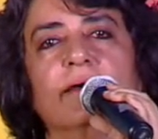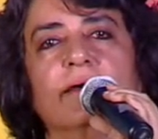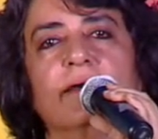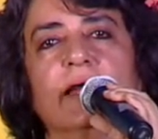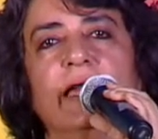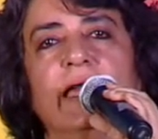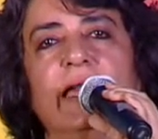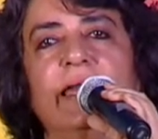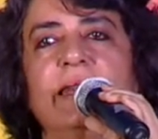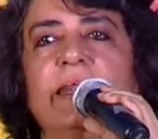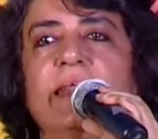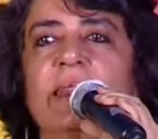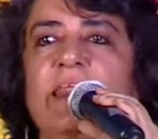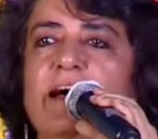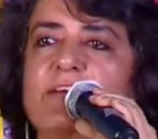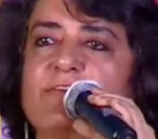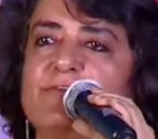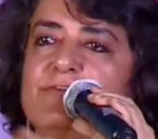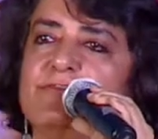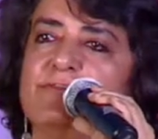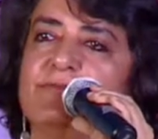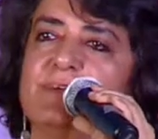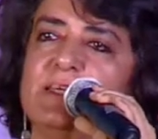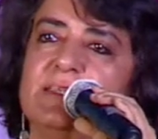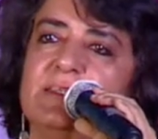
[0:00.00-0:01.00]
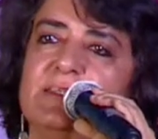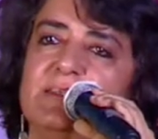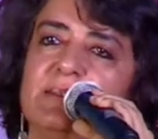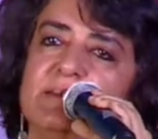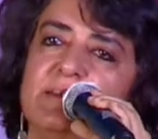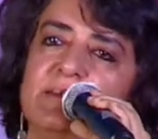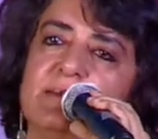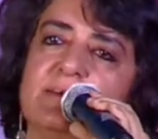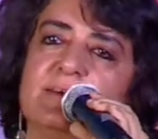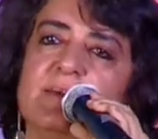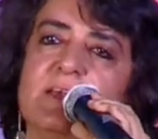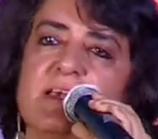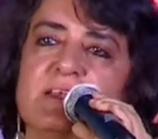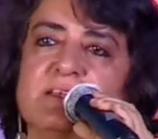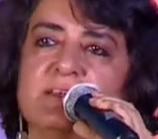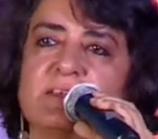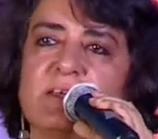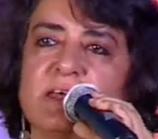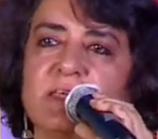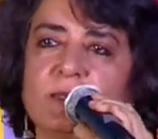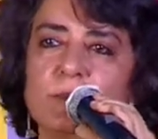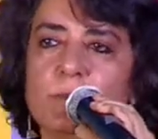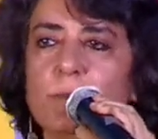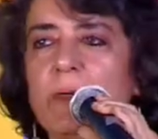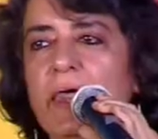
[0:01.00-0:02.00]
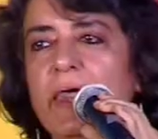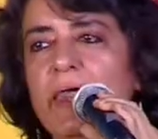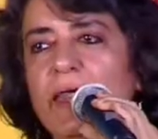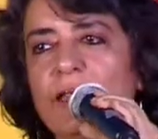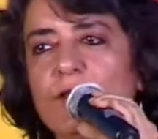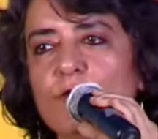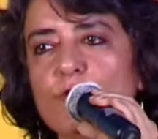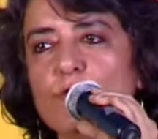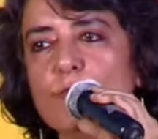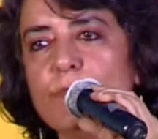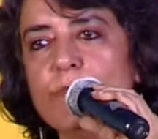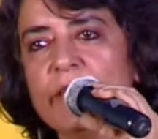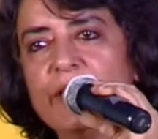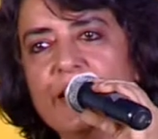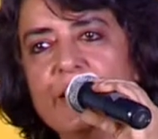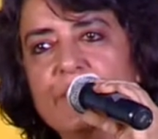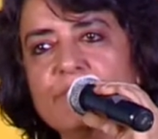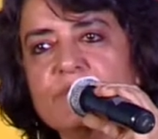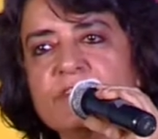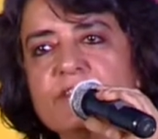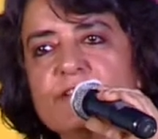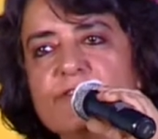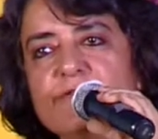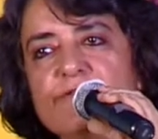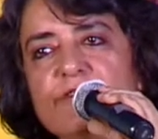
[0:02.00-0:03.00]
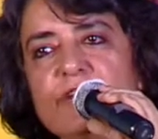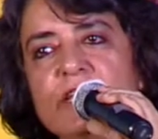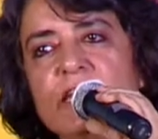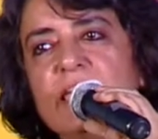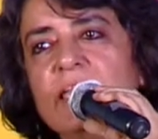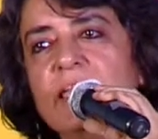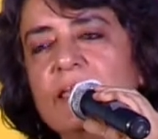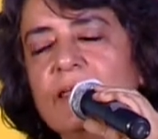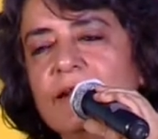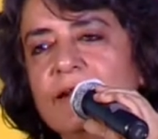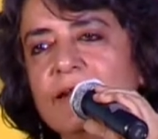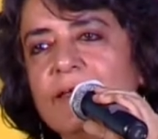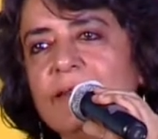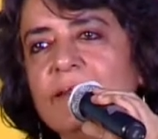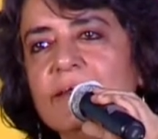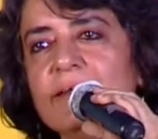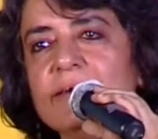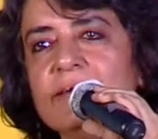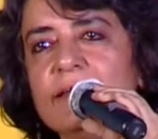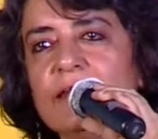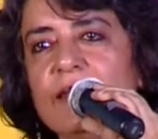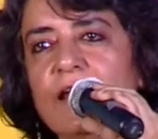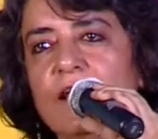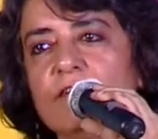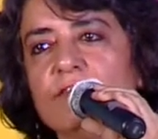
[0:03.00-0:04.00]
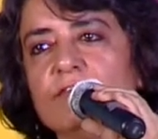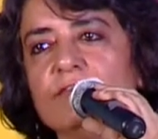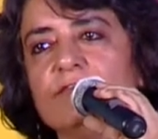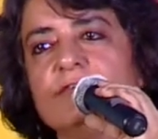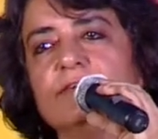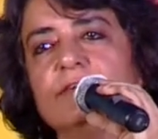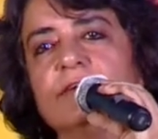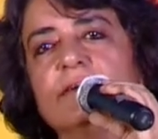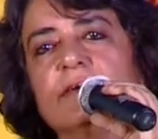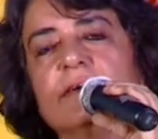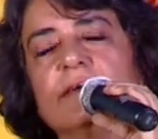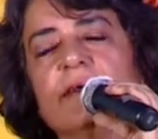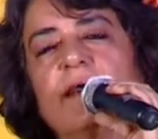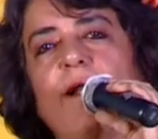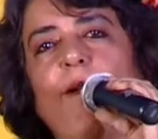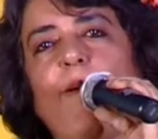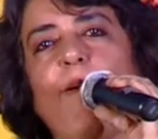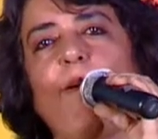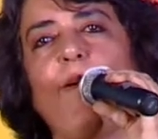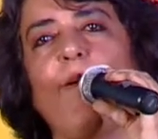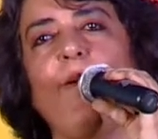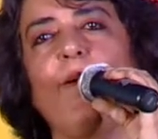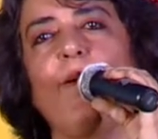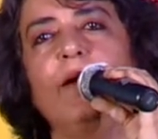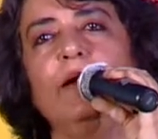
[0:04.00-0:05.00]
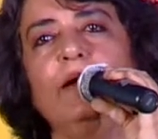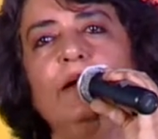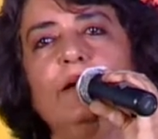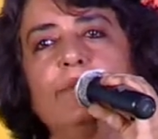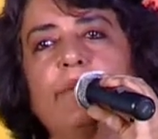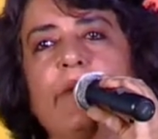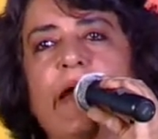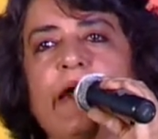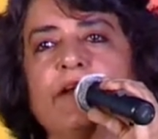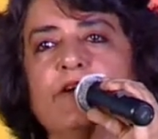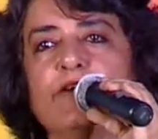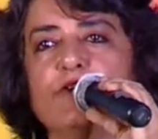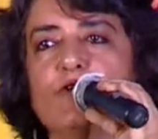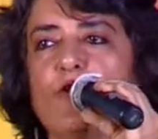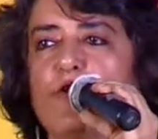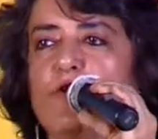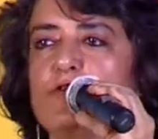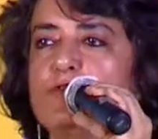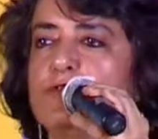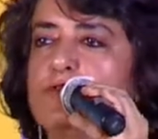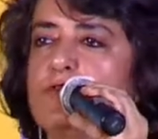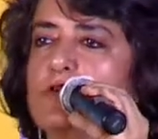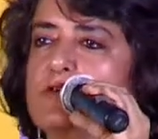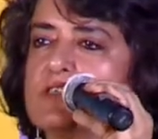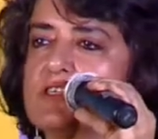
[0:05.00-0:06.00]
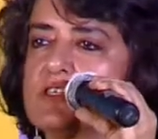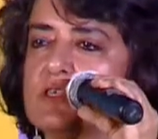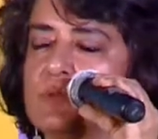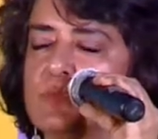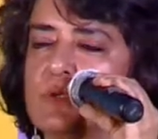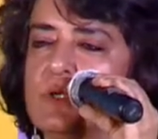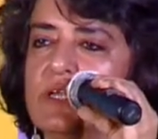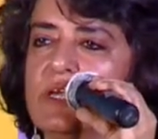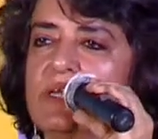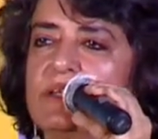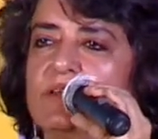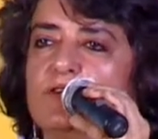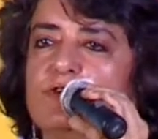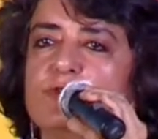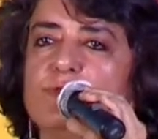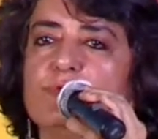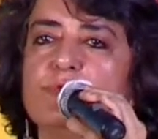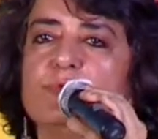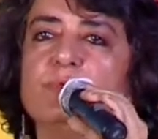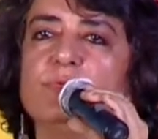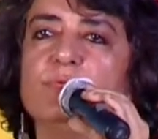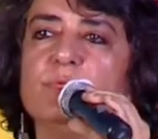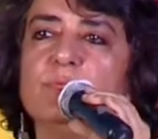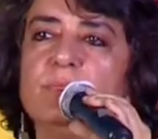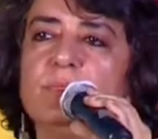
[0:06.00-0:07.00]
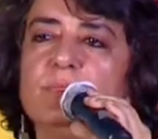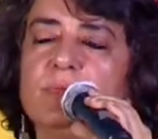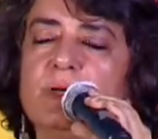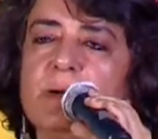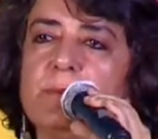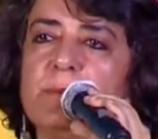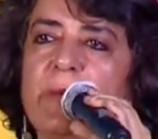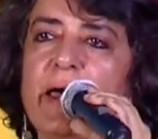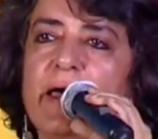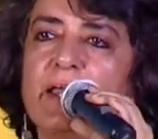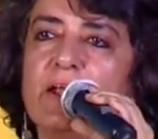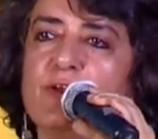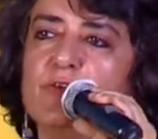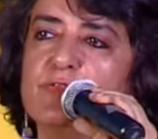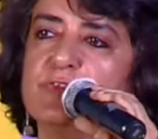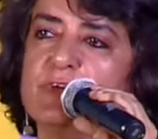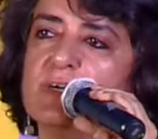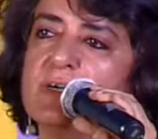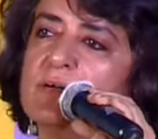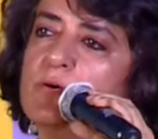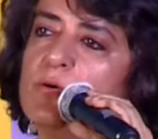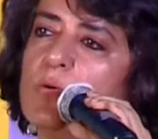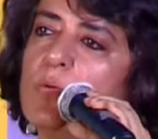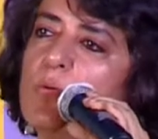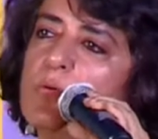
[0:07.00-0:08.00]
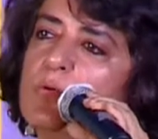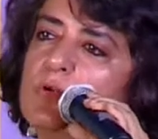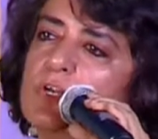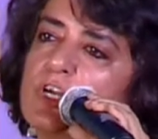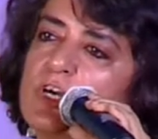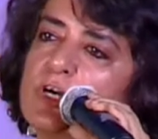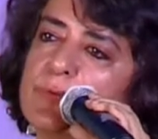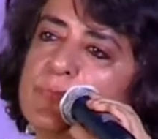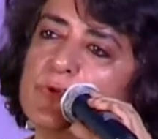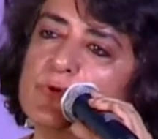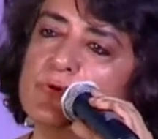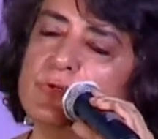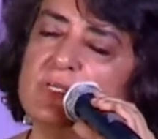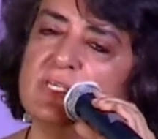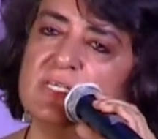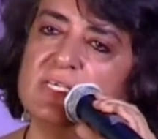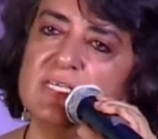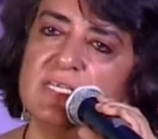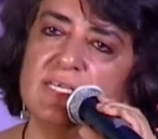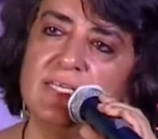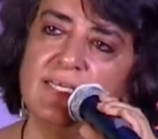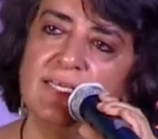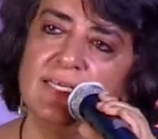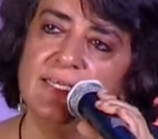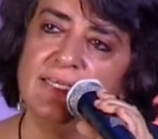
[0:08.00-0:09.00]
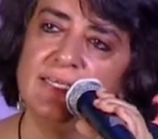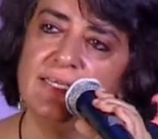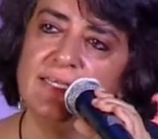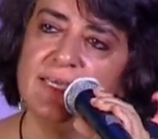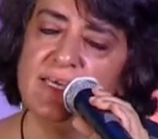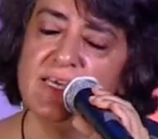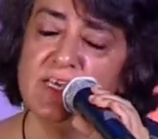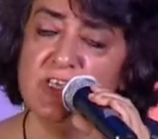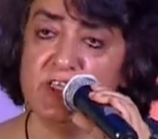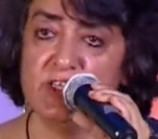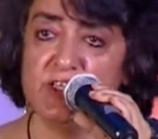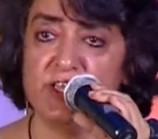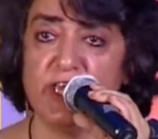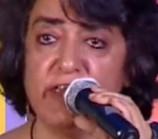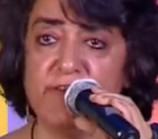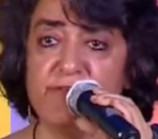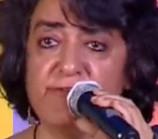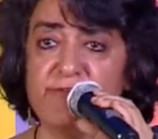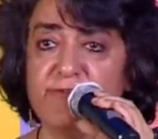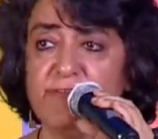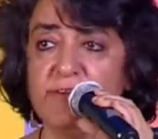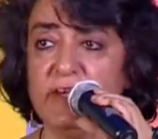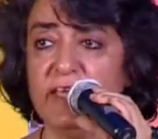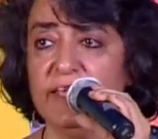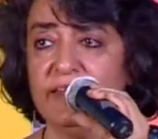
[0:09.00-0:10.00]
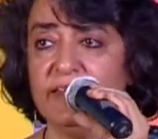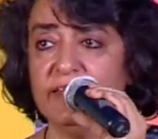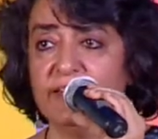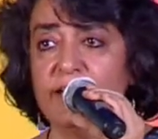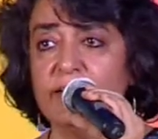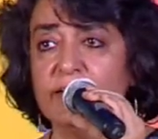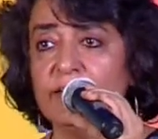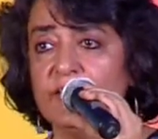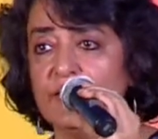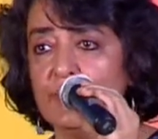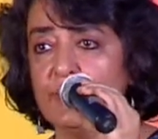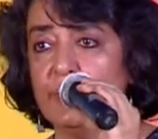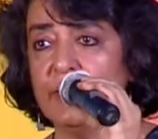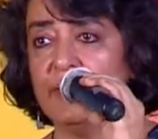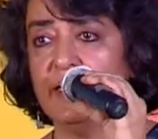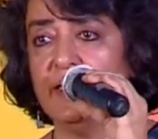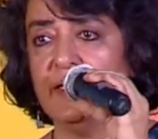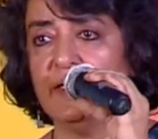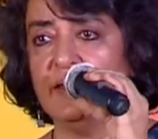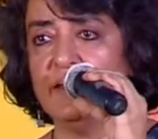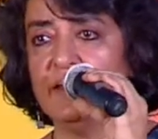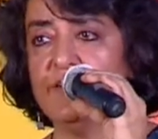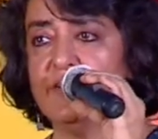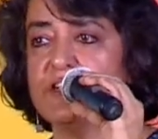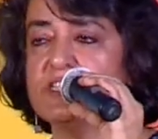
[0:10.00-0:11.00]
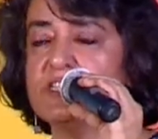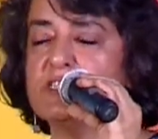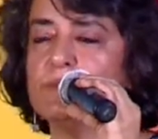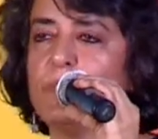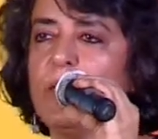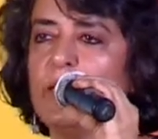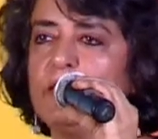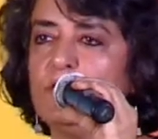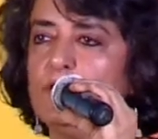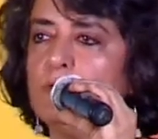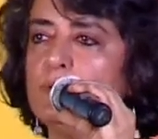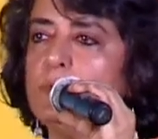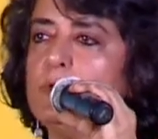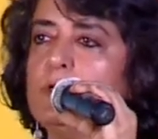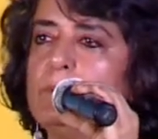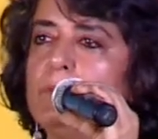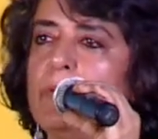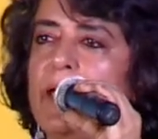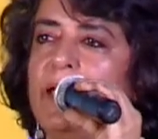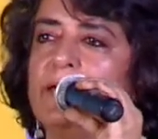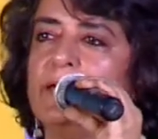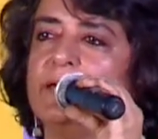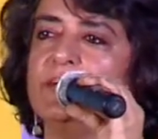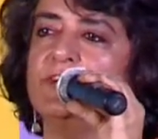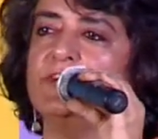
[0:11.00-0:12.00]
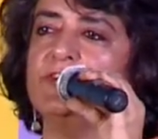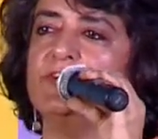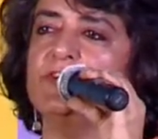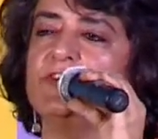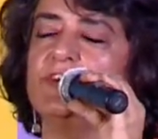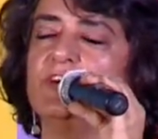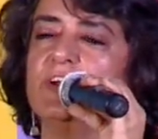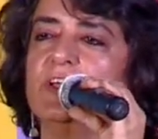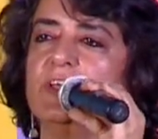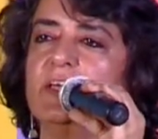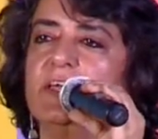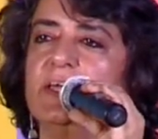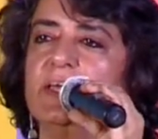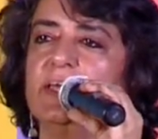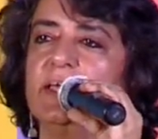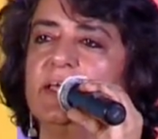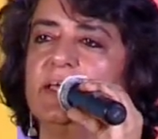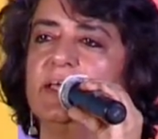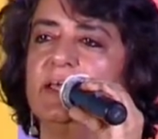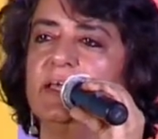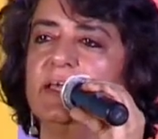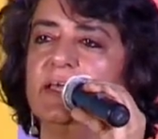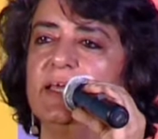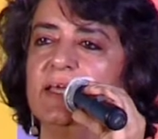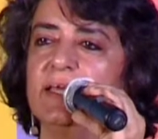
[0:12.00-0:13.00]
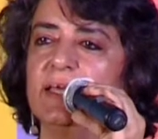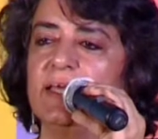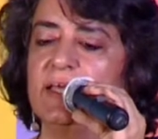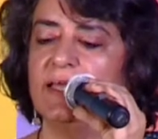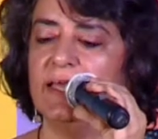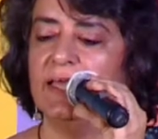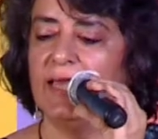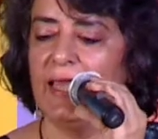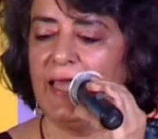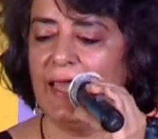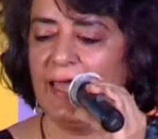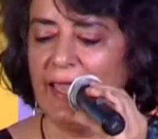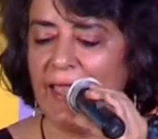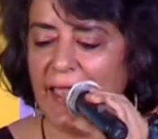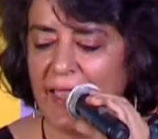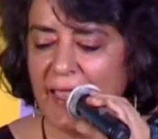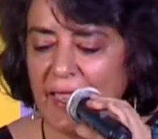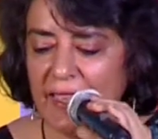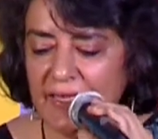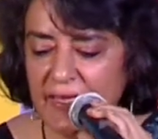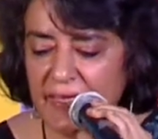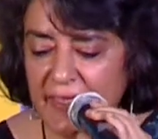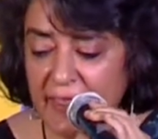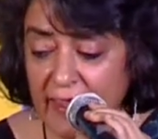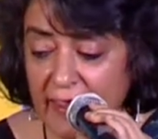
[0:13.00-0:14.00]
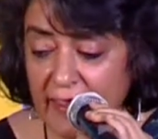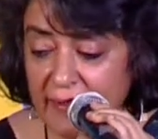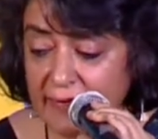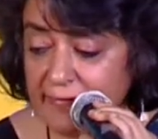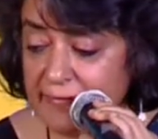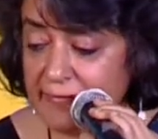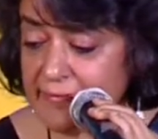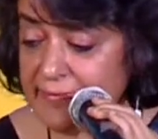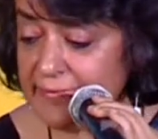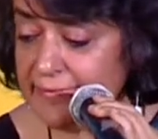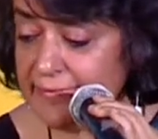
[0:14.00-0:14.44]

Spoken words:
in love with Izzat Beg, who becomes a fakir in her love, married off forcibly to a man of her own community, safely tucked away in a respectable marriage. And yet,